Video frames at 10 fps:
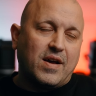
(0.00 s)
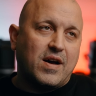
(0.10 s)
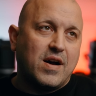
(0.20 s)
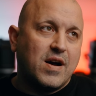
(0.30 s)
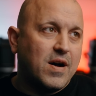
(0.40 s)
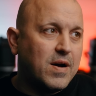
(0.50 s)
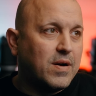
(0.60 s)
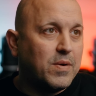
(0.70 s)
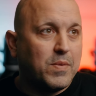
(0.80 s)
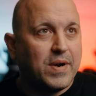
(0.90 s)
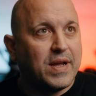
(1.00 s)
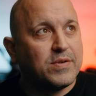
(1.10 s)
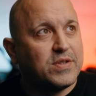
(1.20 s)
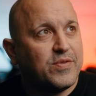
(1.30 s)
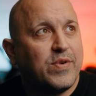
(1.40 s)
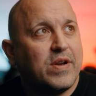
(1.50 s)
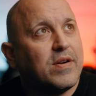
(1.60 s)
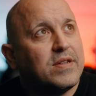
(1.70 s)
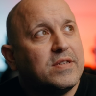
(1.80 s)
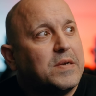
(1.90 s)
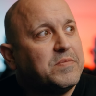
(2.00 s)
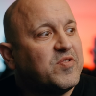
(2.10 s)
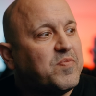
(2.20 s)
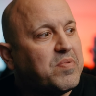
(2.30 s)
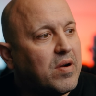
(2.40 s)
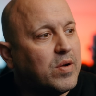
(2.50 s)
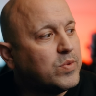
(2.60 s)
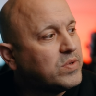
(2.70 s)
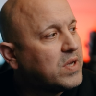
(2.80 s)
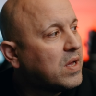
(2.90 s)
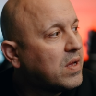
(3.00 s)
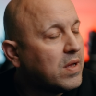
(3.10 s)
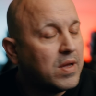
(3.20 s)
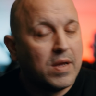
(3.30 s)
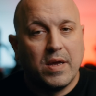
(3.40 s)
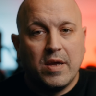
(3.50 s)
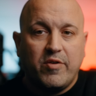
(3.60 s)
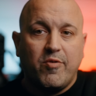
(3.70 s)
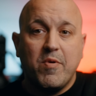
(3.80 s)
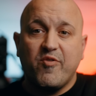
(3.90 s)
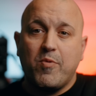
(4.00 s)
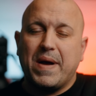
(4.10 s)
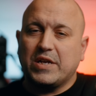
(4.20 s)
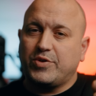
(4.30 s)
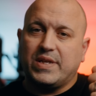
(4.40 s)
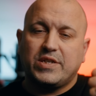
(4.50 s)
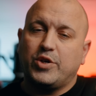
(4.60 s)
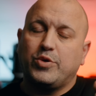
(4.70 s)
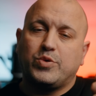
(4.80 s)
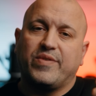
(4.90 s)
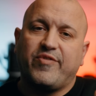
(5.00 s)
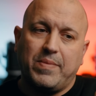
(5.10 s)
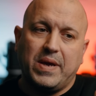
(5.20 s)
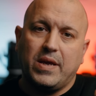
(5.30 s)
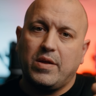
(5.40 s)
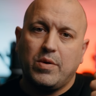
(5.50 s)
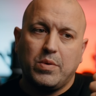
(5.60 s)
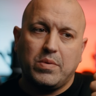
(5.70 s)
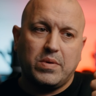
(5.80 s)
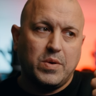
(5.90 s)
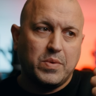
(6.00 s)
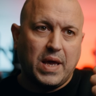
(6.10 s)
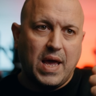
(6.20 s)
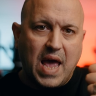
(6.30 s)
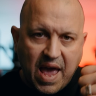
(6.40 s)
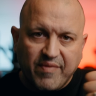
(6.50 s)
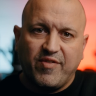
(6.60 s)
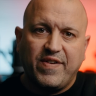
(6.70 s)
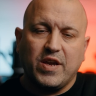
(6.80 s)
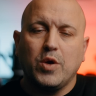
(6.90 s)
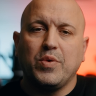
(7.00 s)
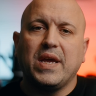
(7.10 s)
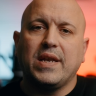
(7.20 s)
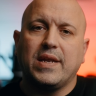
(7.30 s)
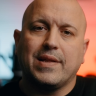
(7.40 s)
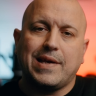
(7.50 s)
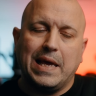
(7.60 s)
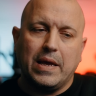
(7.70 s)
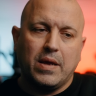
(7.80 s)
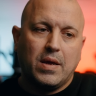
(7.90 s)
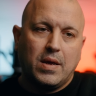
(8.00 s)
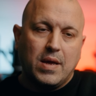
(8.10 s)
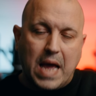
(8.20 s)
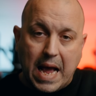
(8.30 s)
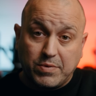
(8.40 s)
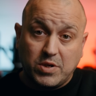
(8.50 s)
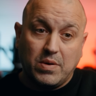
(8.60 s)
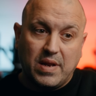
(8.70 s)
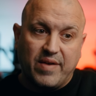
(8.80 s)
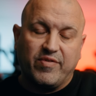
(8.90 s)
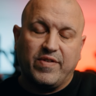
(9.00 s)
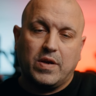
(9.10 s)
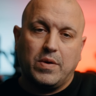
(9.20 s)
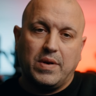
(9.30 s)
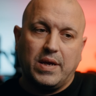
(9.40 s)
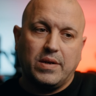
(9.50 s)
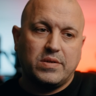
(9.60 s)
What else have we got in terms of pros? Removable battery, that's a huge one for me. You get everything you need in the kit, absolutely everything you need.